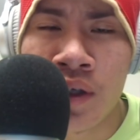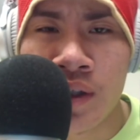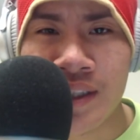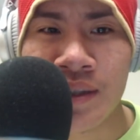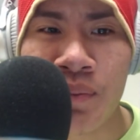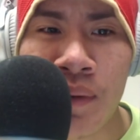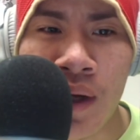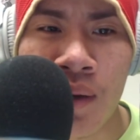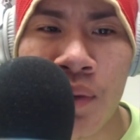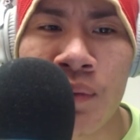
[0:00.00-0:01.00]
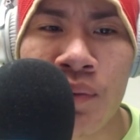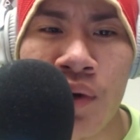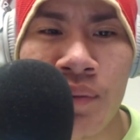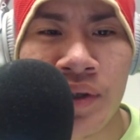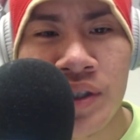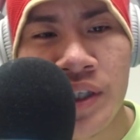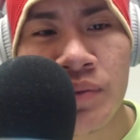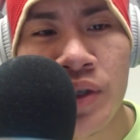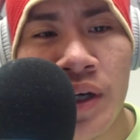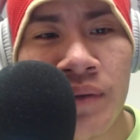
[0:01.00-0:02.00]
That's the uh, bummer part. But at the same
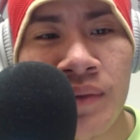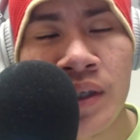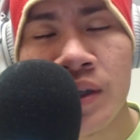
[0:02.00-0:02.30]
time,